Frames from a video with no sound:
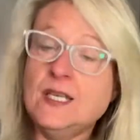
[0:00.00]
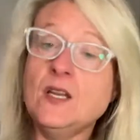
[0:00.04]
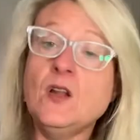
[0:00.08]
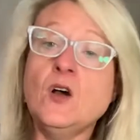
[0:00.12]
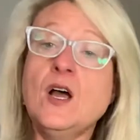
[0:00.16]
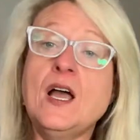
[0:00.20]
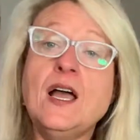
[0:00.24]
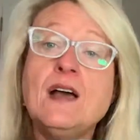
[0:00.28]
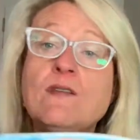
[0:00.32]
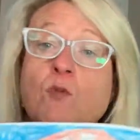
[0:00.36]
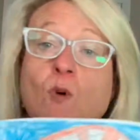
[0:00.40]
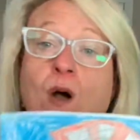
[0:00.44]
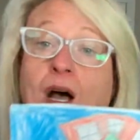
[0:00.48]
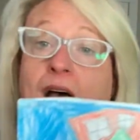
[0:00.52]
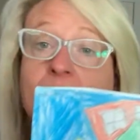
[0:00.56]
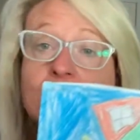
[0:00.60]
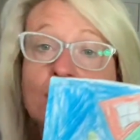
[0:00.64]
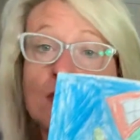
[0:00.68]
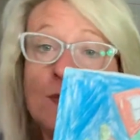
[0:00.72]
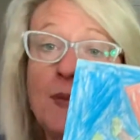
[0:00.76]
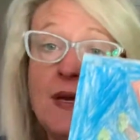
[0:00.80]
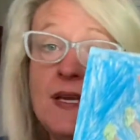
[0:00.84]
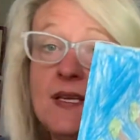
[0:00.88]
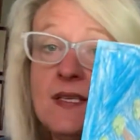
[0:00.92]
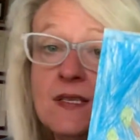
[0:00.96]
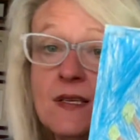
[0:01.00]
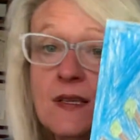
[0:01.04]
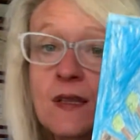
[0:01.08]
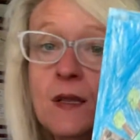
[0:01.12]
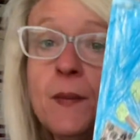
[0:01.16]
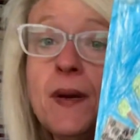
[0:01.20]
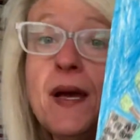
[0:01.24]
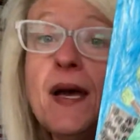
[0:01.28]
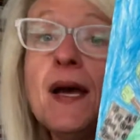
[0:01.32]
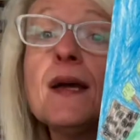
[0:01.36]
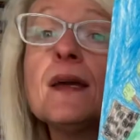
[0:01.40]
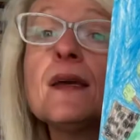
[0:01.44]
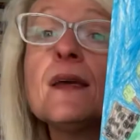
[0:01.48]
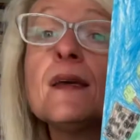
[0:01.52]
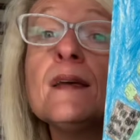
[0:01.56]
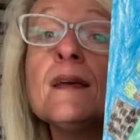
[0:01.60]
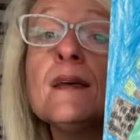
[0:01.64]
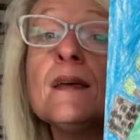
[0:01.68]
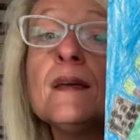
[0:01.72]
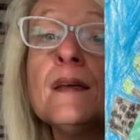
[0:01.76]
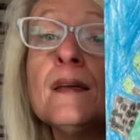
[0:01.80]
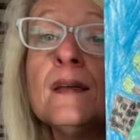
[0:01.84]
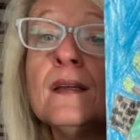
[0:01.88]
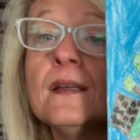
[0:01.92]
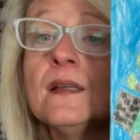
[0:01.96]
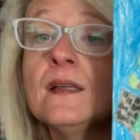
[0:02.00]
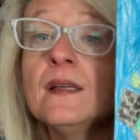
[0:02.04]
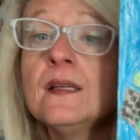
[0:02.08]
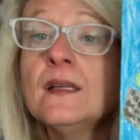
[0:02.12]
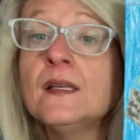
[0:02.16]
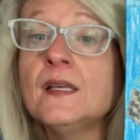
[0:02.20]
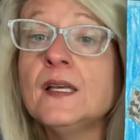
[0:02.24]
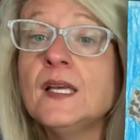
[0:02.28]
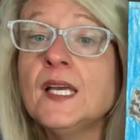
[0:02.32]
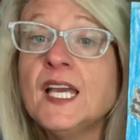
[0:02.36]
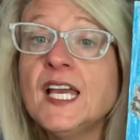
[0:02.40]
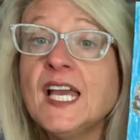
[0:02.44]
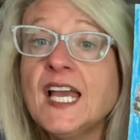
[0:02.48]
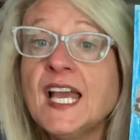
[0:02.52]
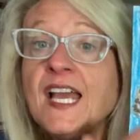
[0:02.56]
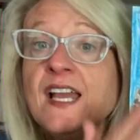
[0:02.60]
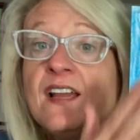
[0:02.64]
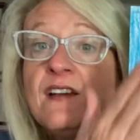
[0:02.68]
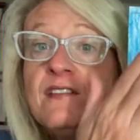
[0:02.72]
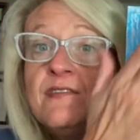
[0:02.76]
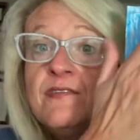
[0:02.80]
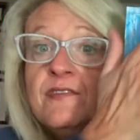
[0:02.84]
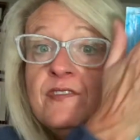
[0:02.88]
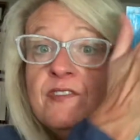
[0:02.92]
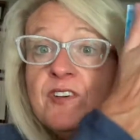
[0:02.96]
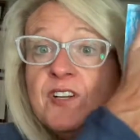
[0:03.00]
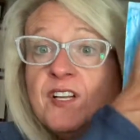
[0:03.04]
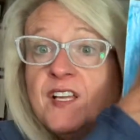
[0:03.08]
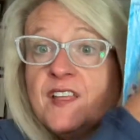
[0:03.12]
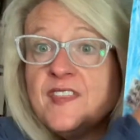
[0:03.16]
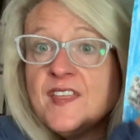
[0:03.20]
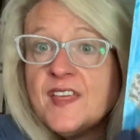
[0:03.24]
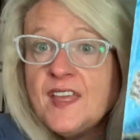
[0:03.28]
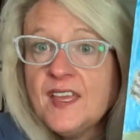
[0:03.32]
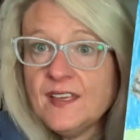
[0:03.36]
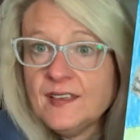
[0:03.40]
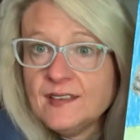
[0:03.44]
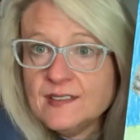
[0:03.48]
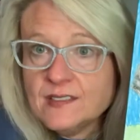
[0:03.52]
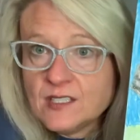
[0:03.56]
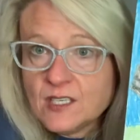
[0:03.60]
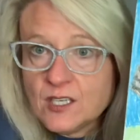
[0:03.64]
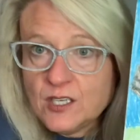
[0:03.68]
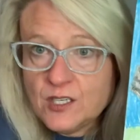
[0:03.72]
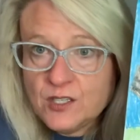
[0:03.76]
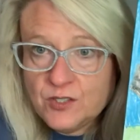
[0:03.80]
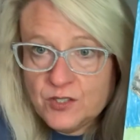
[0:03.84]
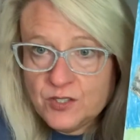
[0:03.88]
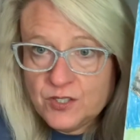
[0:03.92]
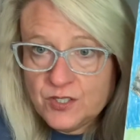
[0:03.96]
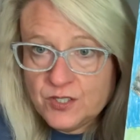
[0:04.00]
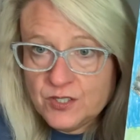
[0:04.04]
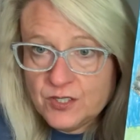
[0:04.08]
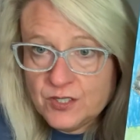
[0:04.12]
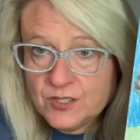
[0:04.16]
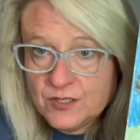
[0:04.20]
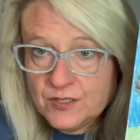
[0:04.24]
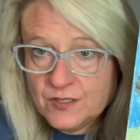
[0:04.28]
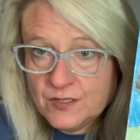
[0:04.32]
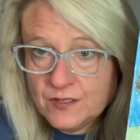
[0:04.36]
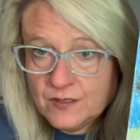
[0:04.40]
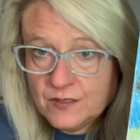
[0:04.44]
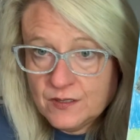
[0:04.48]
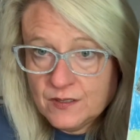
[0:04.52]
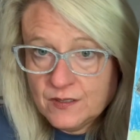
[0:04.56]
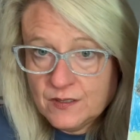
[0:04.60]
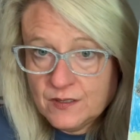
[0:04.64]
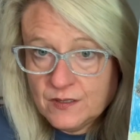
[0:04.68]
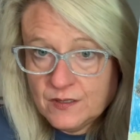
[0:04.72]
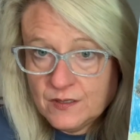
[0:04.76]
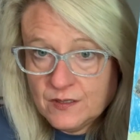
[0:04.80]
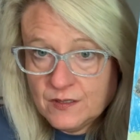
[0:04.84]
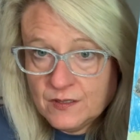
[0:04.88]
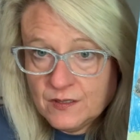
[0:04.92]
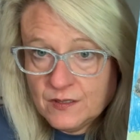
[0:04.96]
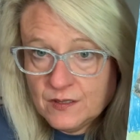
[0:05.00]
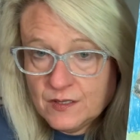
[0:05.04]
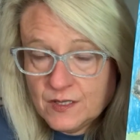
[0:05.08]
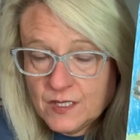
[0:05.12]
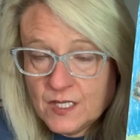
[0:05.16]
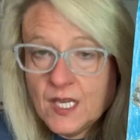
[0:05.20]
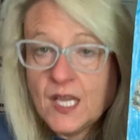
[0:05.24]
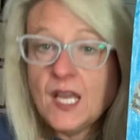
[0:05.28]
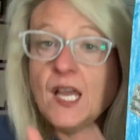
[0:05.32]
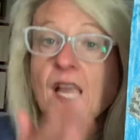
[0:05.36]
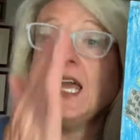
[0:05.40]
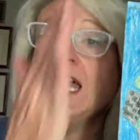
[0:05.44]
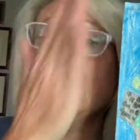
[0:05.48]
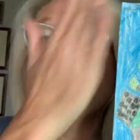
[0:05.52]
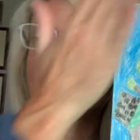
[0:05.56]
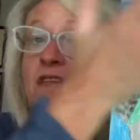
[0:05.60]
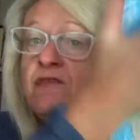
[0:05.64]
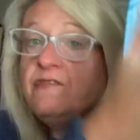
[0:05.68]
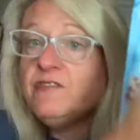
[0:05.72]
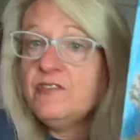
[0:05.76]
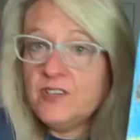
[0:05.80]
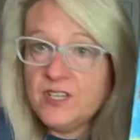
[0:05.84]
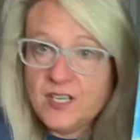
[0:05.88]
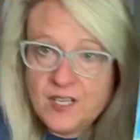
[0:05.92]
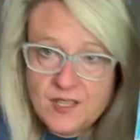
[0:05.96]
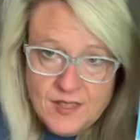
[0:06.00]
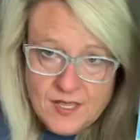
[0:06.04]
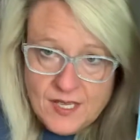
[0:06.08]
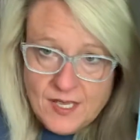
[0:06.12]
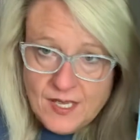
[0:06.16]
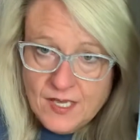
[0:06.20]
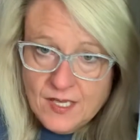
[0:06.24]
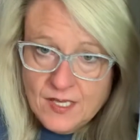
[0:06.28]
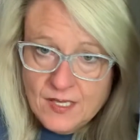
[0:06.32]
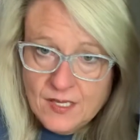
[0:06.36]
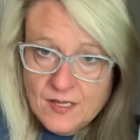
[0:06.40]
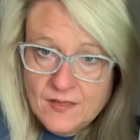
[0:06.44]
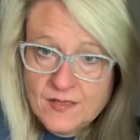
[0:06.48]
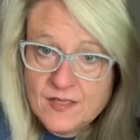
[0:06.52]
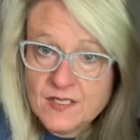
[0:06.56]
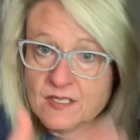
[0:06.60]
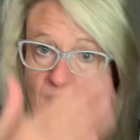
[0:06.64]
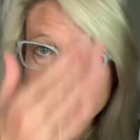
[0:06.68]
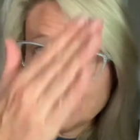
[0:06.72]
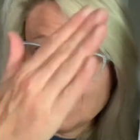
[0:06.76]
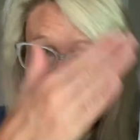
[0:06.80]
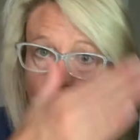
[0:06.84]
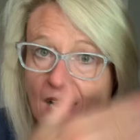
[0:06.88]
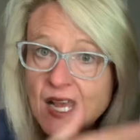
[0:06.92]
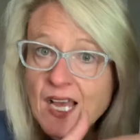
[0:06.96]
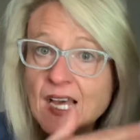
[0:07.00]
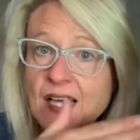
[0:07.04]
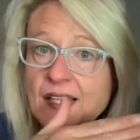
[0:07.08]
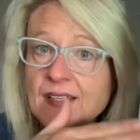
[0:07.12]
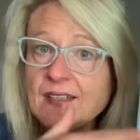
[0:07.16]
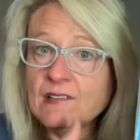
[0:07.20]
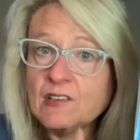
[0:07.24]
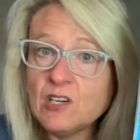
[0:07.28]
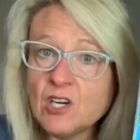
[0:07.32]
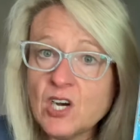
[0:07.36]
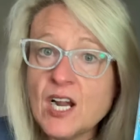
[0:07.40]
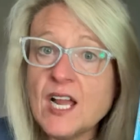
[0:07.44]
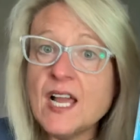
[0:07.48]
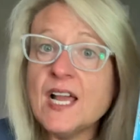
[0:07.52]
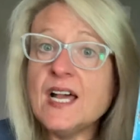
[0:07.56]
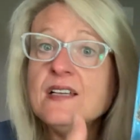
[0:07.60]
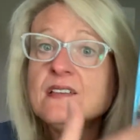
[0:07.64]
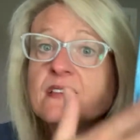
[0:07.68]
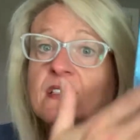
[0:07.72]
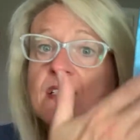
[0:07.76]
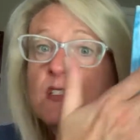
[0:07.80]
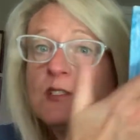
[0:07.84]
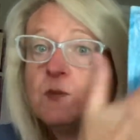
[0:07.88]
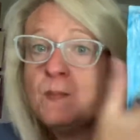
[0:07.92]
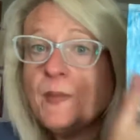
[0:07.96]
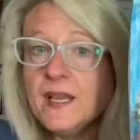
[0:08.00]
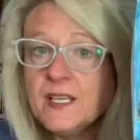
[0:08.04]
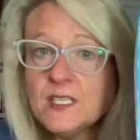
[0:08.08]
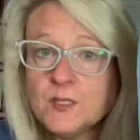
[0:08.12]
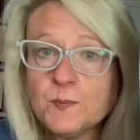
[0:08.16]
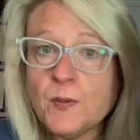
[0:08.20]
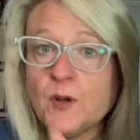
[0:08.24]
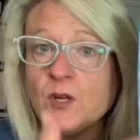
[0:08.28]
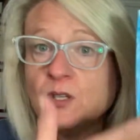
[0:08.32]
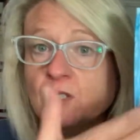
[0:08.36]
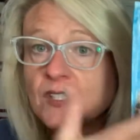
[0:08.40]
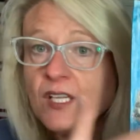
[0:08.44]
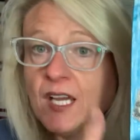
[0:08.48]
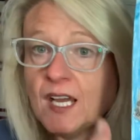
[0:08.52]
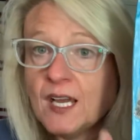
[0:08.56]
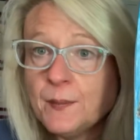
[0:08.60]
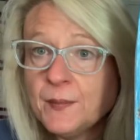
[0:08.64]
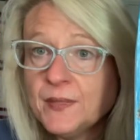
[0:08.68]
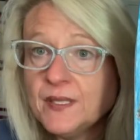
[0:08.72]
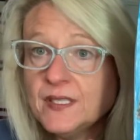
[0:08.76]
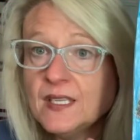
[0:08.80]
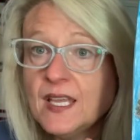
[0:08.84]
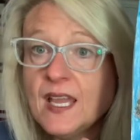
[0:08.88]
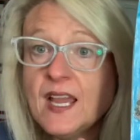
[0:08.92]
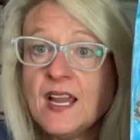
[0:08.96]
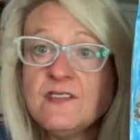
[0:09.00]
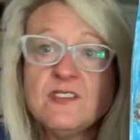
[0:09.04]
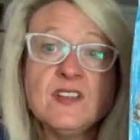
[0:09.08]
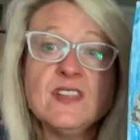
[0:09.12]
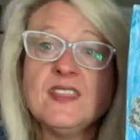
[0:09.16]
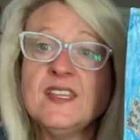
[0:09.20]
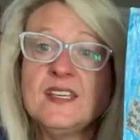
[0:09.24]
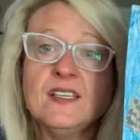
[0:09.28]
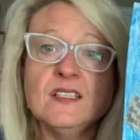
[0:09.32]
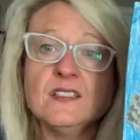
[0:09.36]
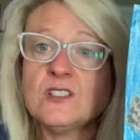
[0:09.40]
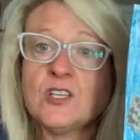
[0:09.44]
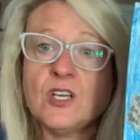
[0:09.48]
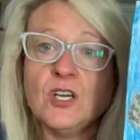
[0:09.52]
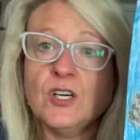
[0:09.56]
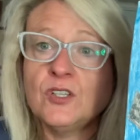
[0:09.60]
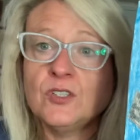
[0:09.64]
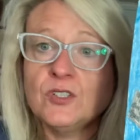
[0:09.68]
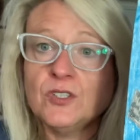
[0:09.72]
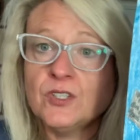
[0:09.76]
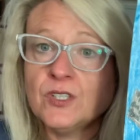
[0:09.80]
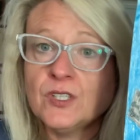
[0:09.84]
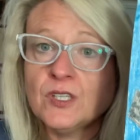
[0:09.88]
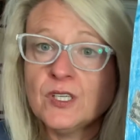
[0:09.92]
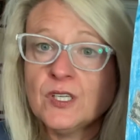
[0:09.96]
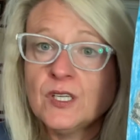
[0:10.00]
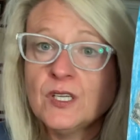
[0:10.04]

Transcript: not have white space in the back. Everything is colored. Everything. The sky, the grass, his baseball diamond, everything is colored.